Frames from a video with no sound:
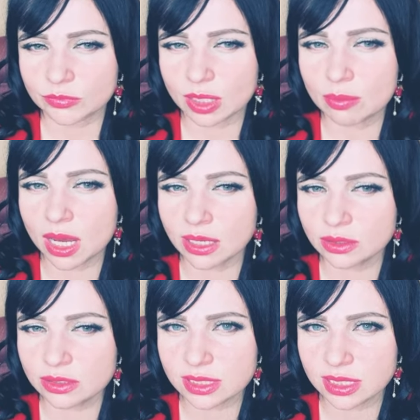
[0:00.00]

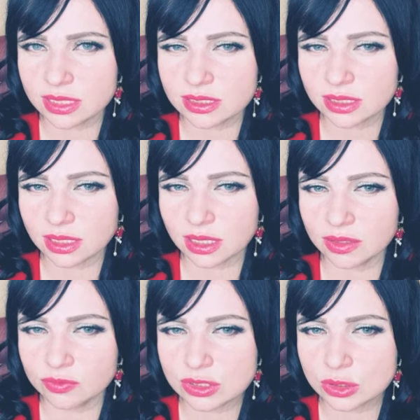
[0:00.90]
Michael says, uh, there
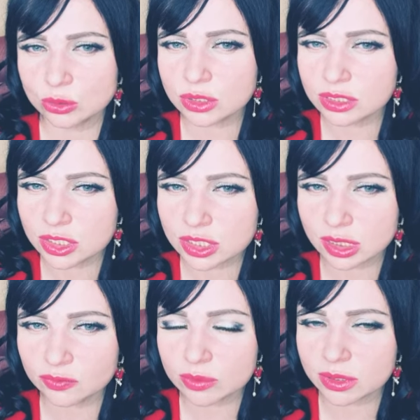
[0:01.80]
was no traditional
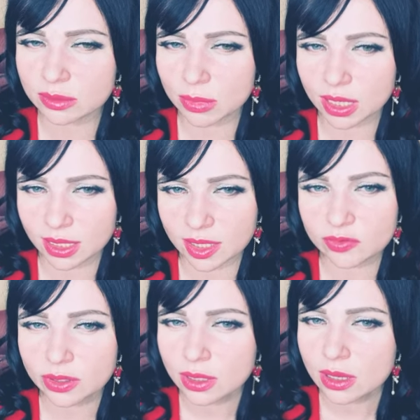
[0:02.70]
woman in my life,
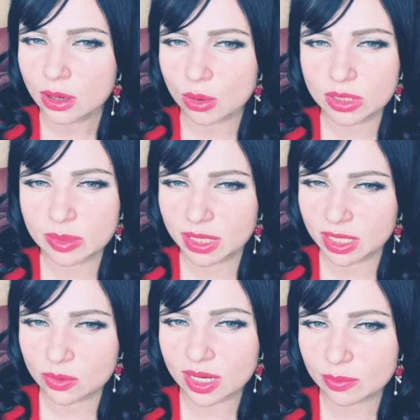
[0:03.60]
only my
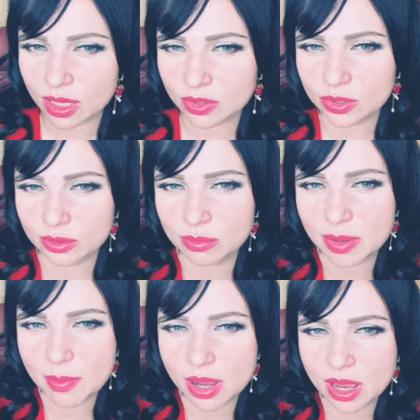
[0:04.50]
grandmother. My
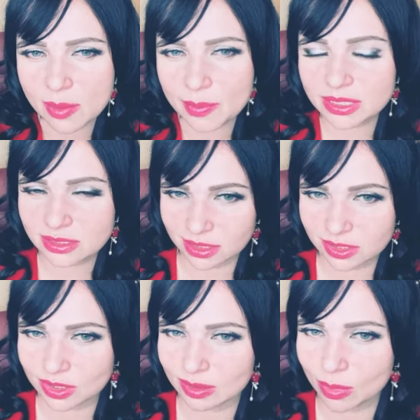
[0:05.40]
mom, my
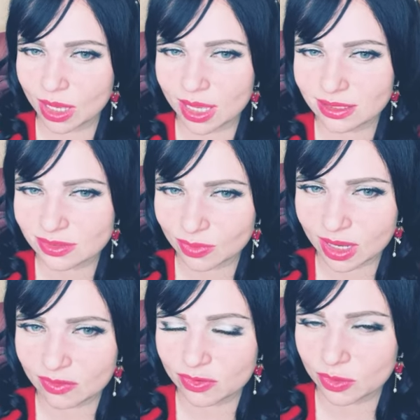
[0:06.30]
sister, and my
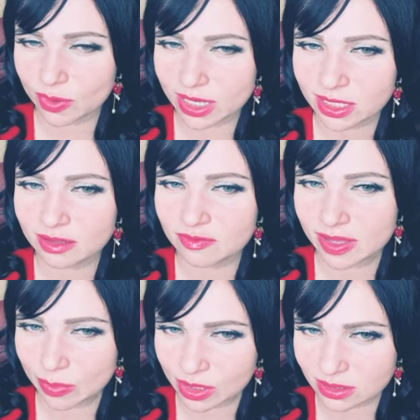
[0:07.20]
ex-wife were radical
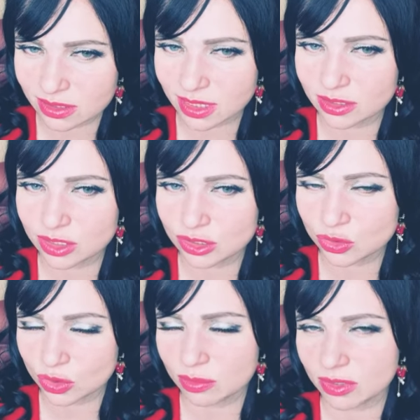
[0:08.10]
feminists. They
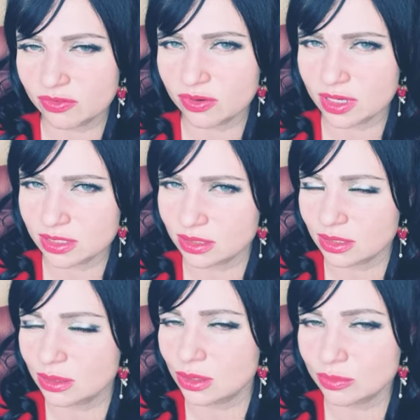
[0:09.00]
destroyed my father.
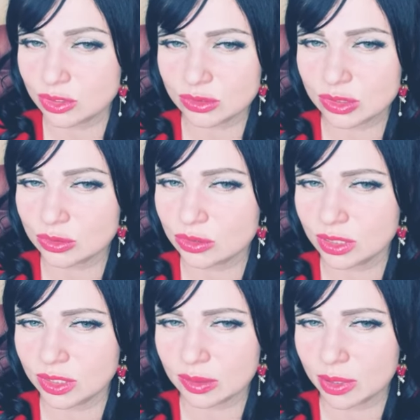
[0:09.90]
Oh, I'm so sorry to
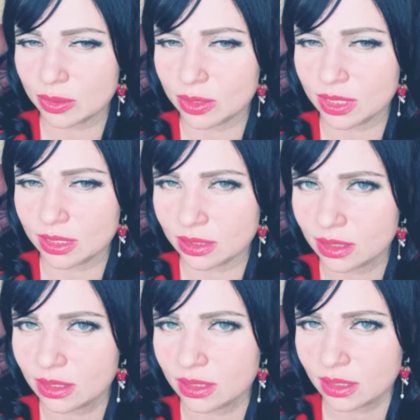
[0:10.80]
hear about that.
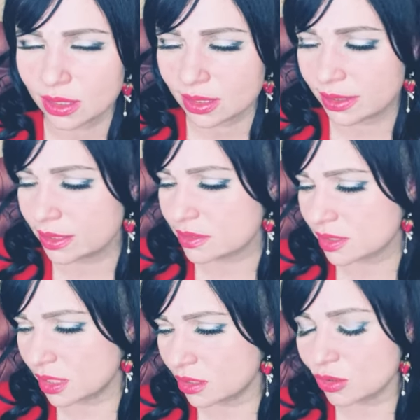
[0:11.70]
Yes,
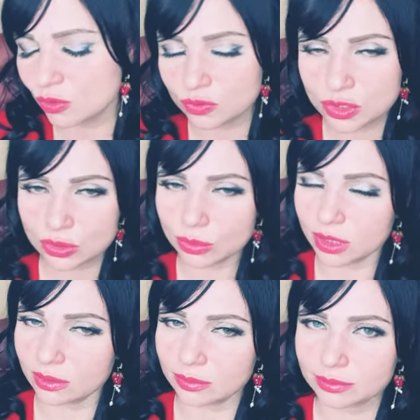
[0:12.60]
I know what you
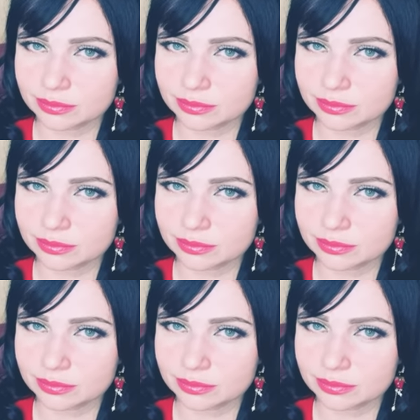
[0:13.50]
mean.